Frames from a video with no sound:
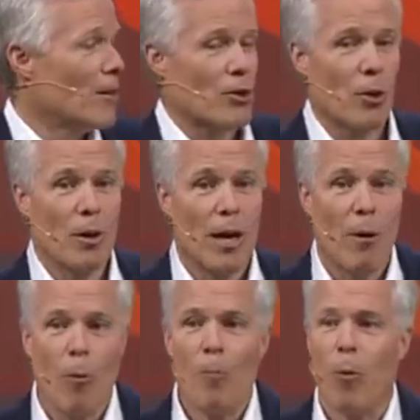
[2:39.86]
So
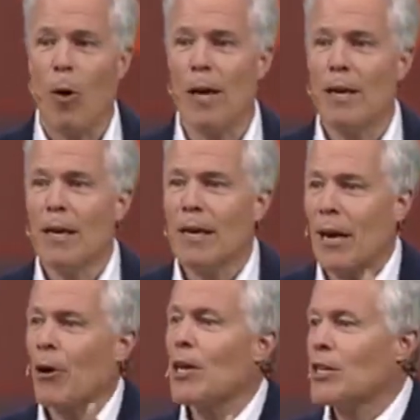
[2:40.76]
at one point,
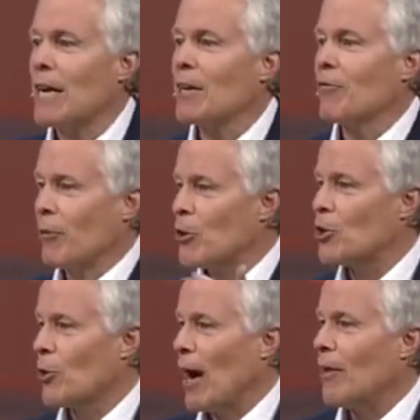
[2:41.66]
Carrie had taken
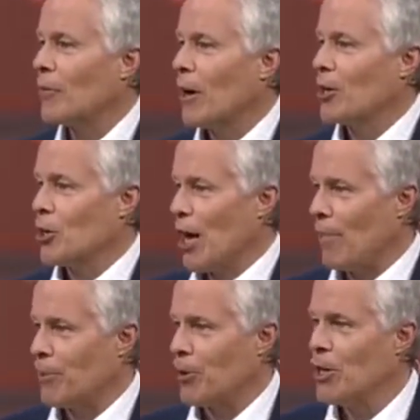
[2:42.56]
first draft on a chapter.